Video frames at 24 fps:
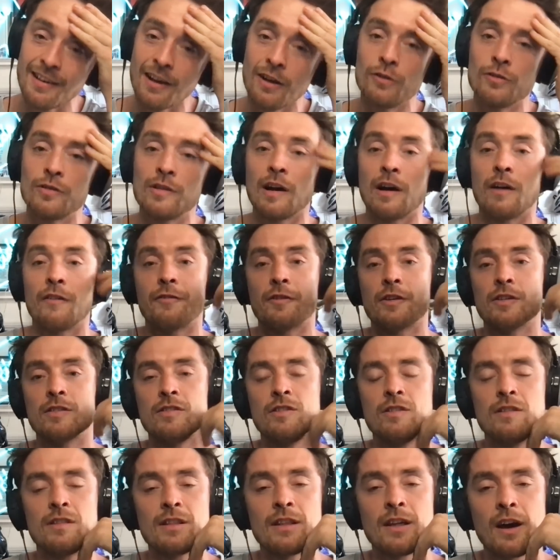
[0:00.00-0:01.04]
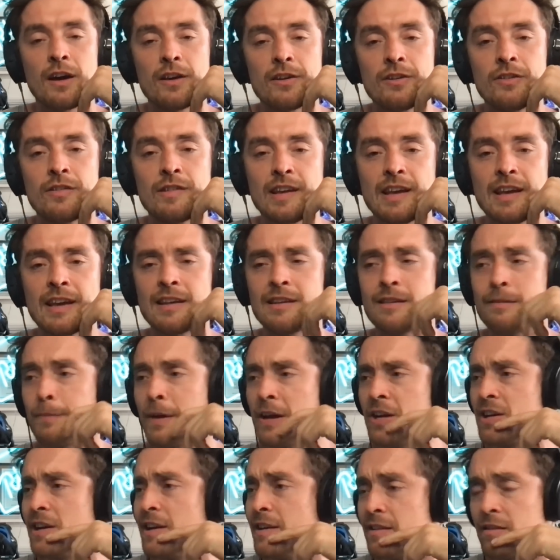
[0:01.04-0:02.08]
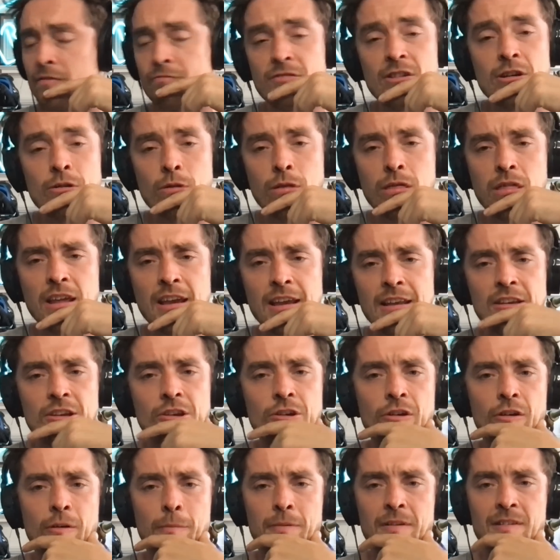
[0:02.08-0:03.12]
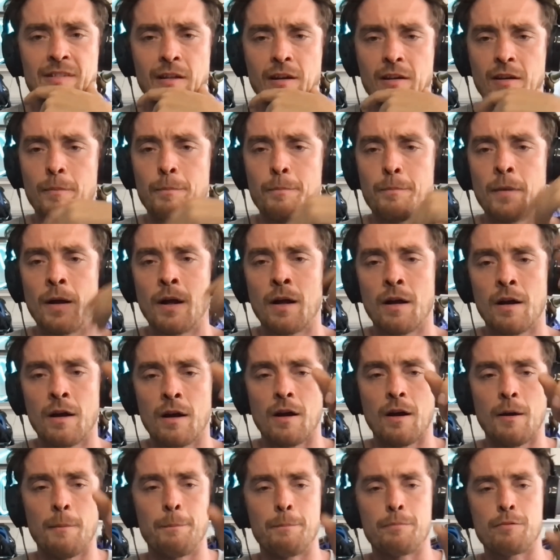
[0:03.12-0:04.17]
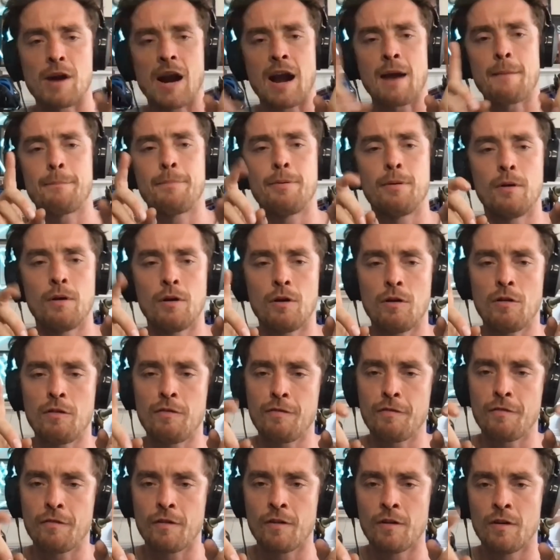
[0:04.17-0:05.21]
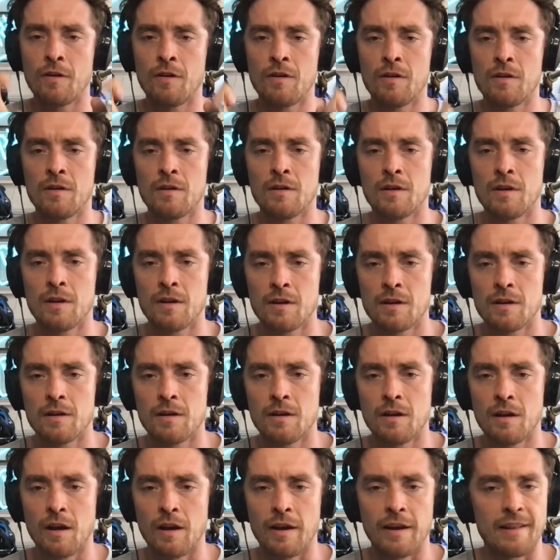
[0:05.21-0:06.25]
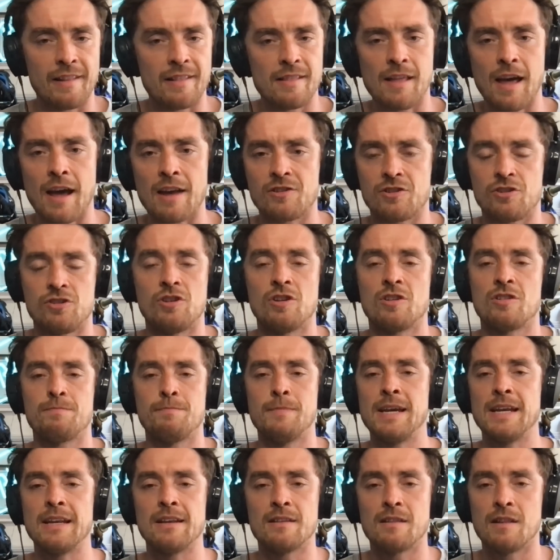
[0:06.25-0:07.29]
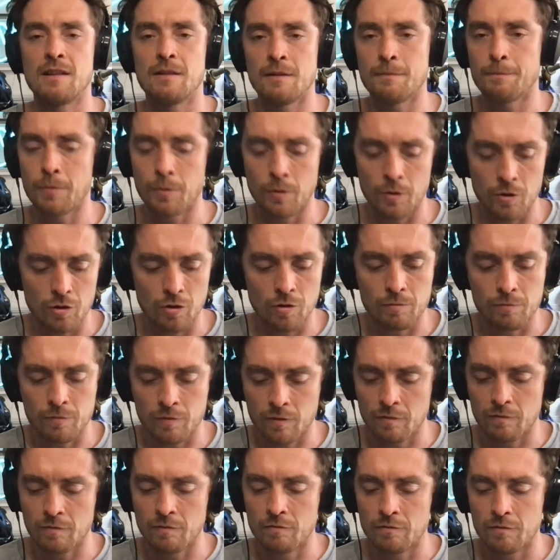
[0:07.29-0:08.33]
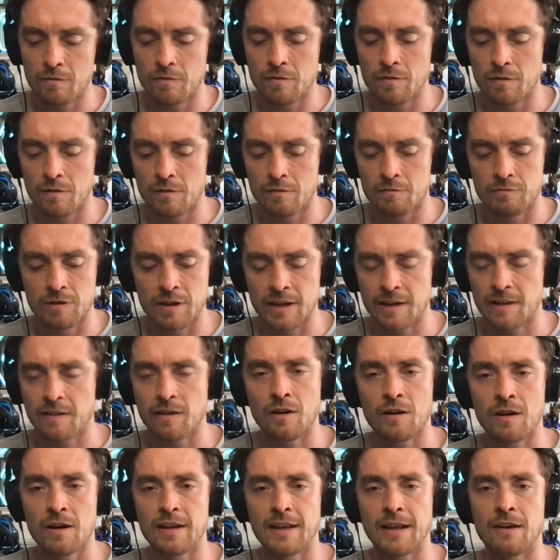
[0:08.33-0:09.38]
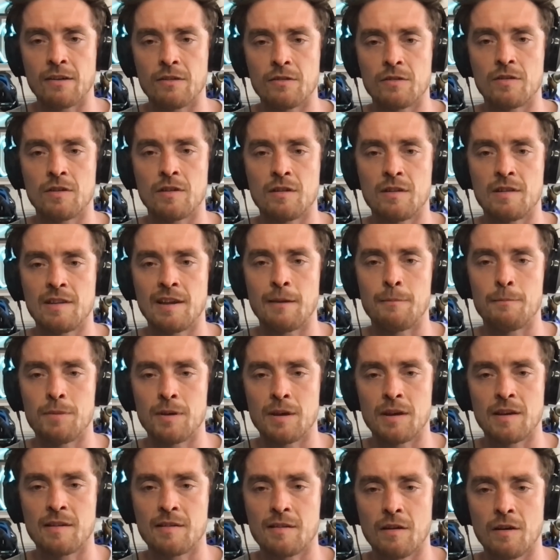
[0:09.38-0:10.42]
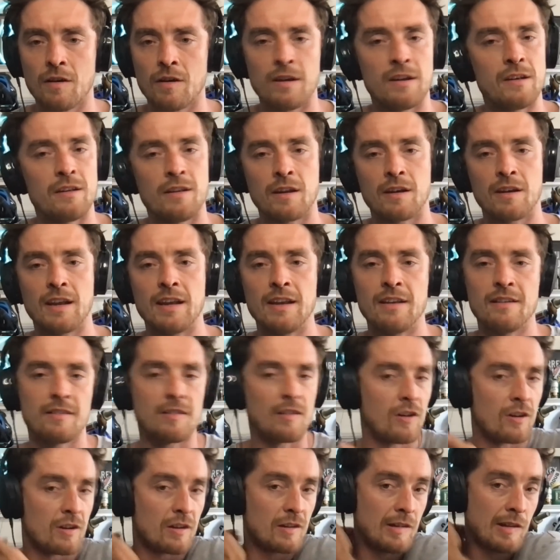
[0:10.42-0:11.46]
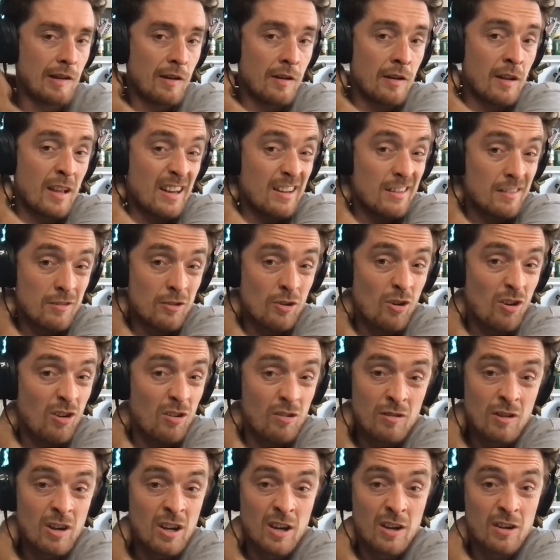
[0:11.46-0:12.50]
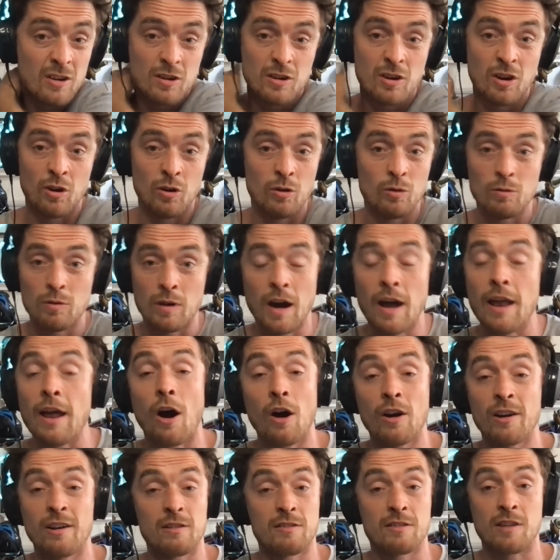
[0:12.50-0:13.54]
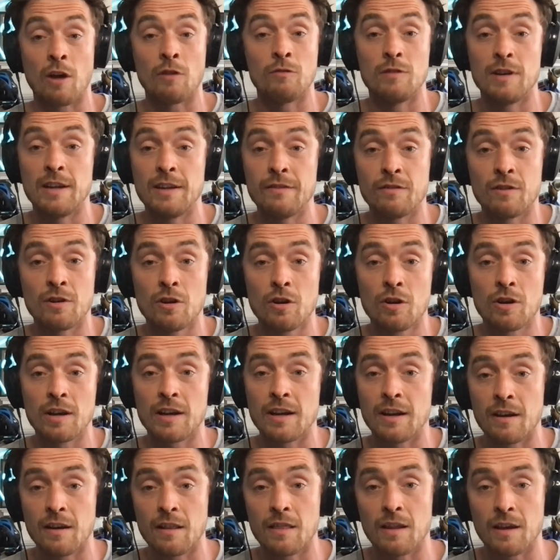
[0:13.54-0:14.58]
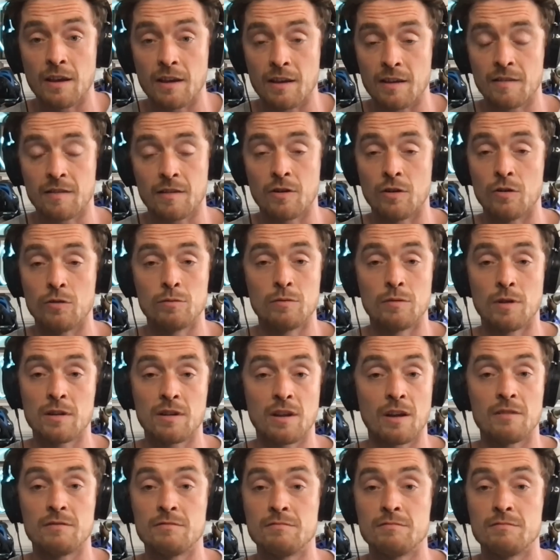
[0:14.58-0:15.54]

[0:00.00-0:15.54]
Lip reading: tough because you see it, especially it's a real thing in Europe. Is like a brap off, and that just means put your rear tyre down to 10 psi and then inside a turn, and it's not cool. I don't even look at it and think it's cool. I don't